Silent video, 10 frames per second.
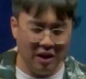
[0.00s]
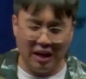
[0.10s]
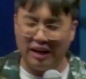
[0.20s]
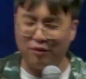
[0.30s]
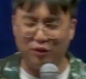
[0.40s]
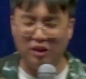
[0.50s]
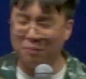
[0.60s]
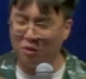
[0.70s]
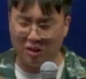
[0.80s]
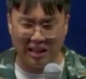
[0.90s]
I feel
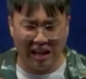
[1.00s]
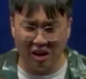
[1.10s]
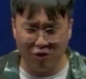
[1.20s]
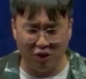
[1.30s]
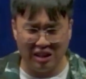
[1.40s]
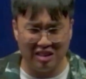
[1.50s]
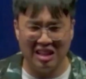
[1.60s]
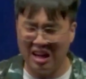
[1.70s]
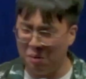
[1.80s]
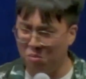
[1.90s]
I'm not cut out for this,
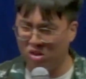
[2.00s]
I'm not a